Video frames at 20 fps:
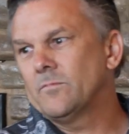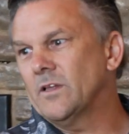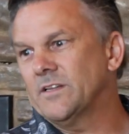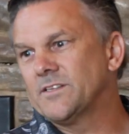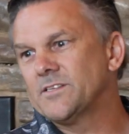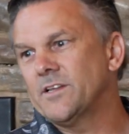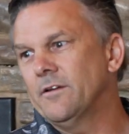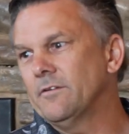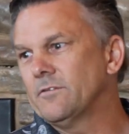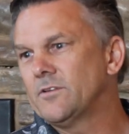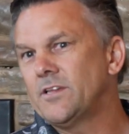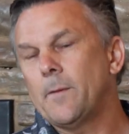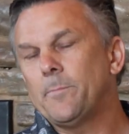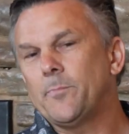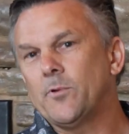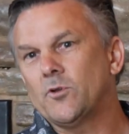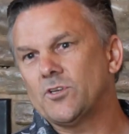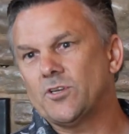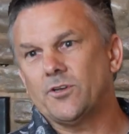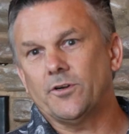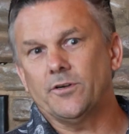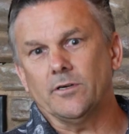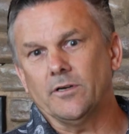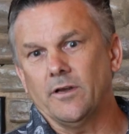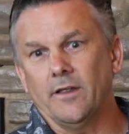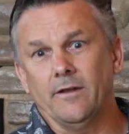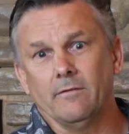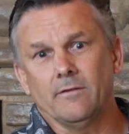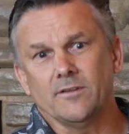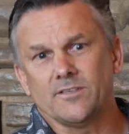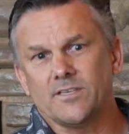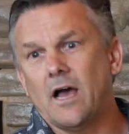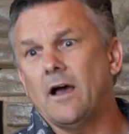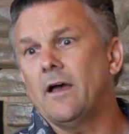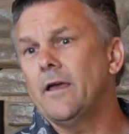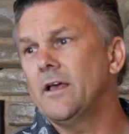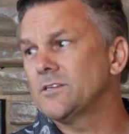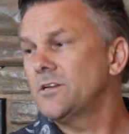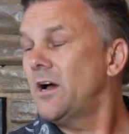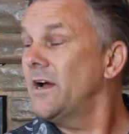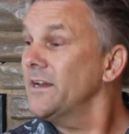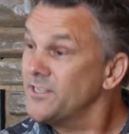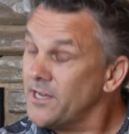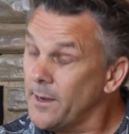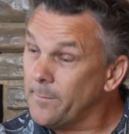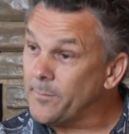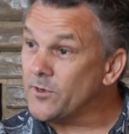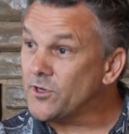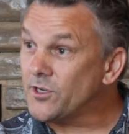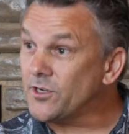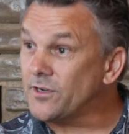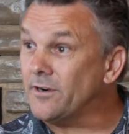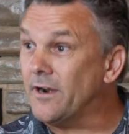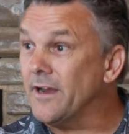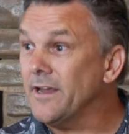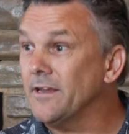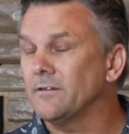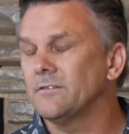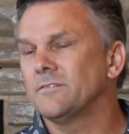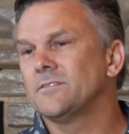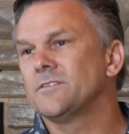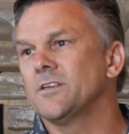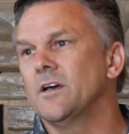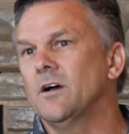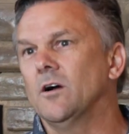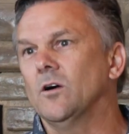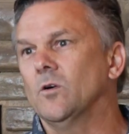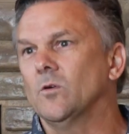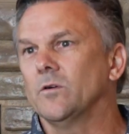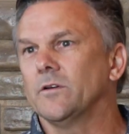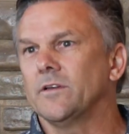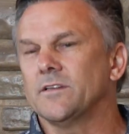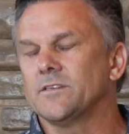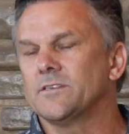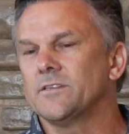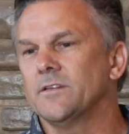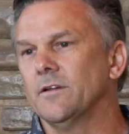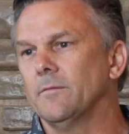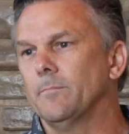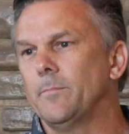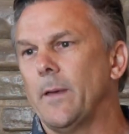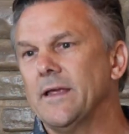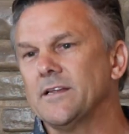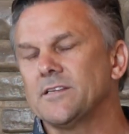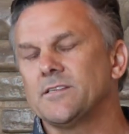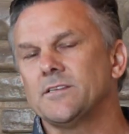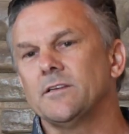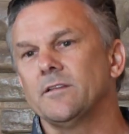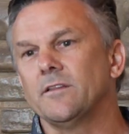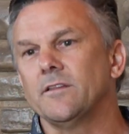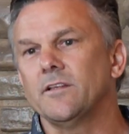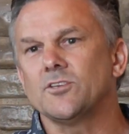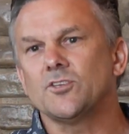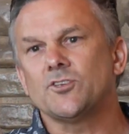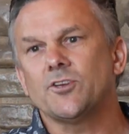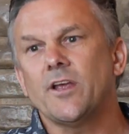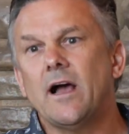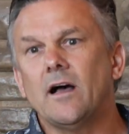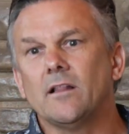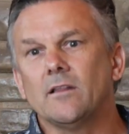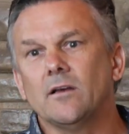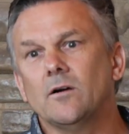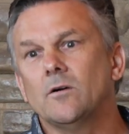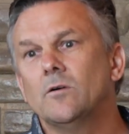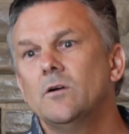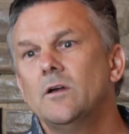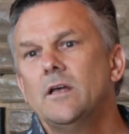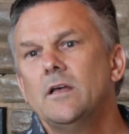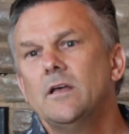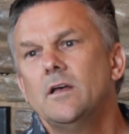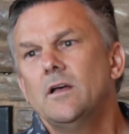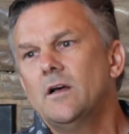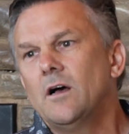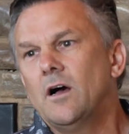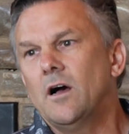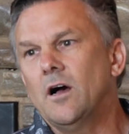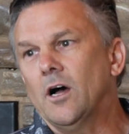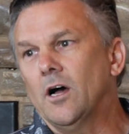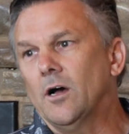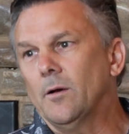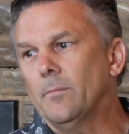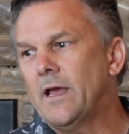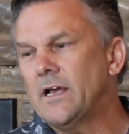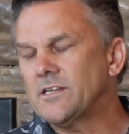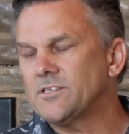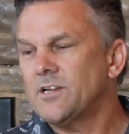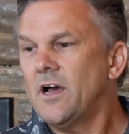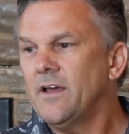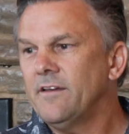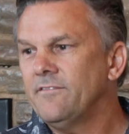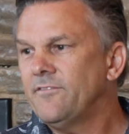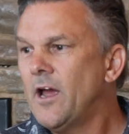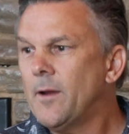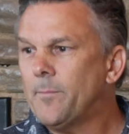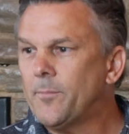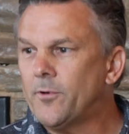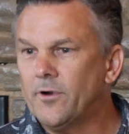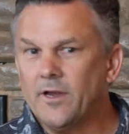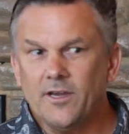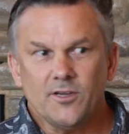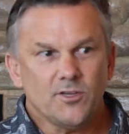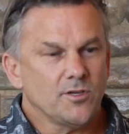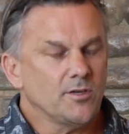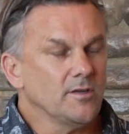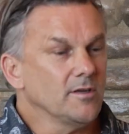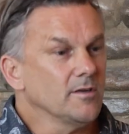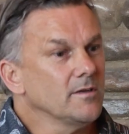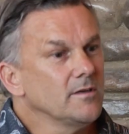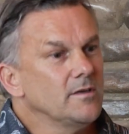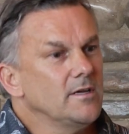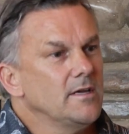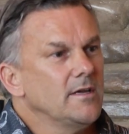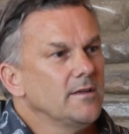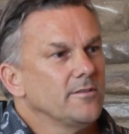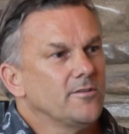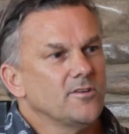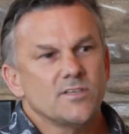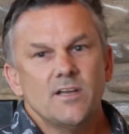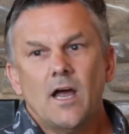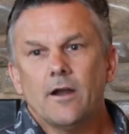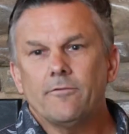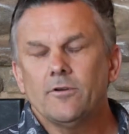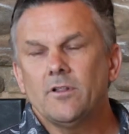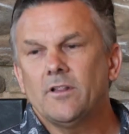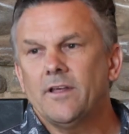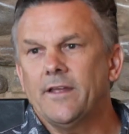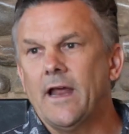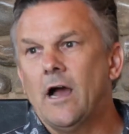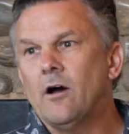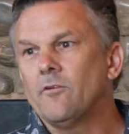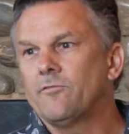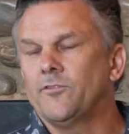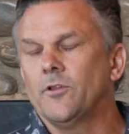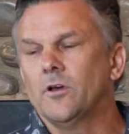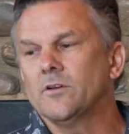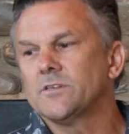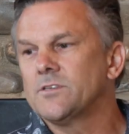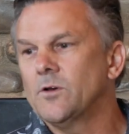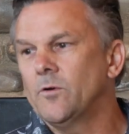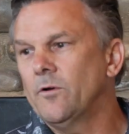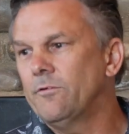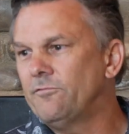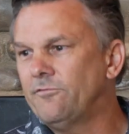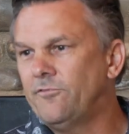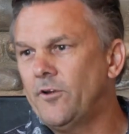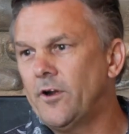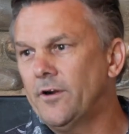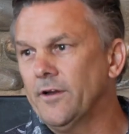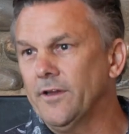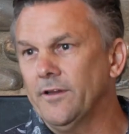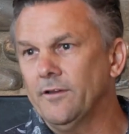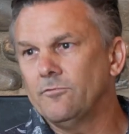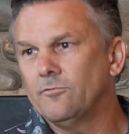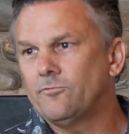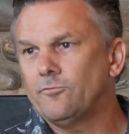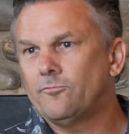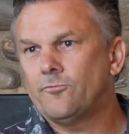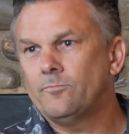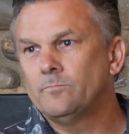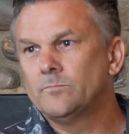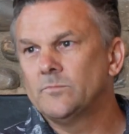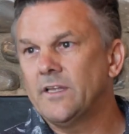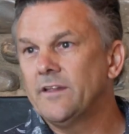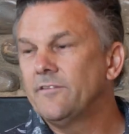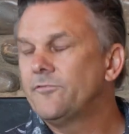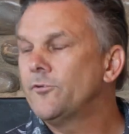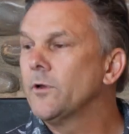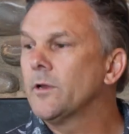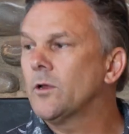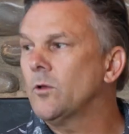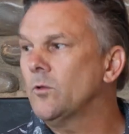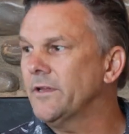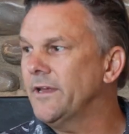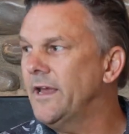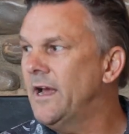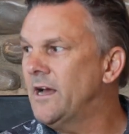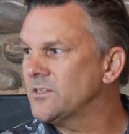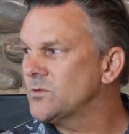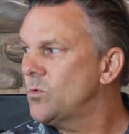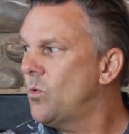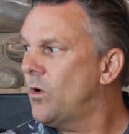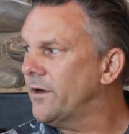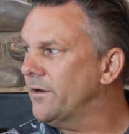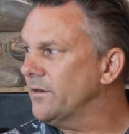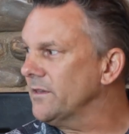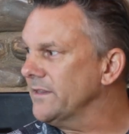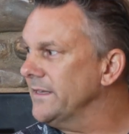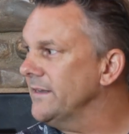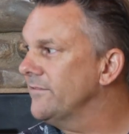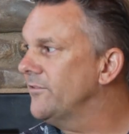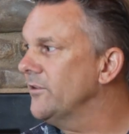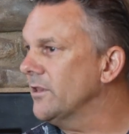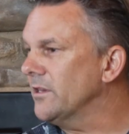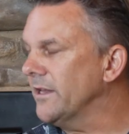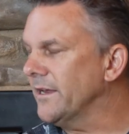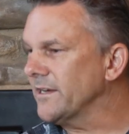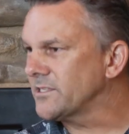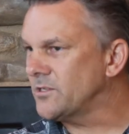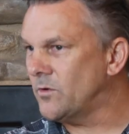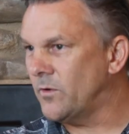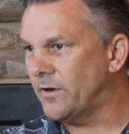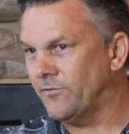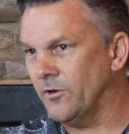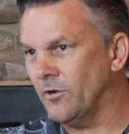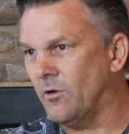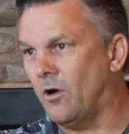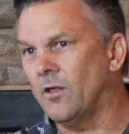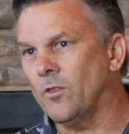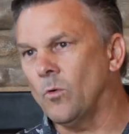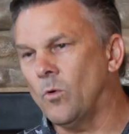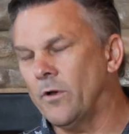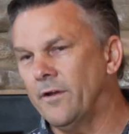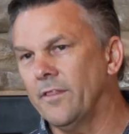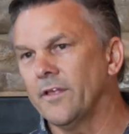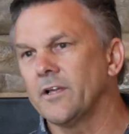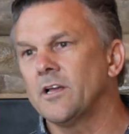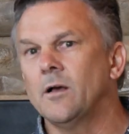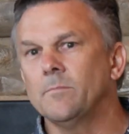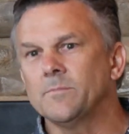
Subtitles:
it's in a temperature, it has high temperature, right? So it's in a basin that's shallow, has high evaporation. There's not really an outflow, so it very infrequently has water leaving the lake. So all the water that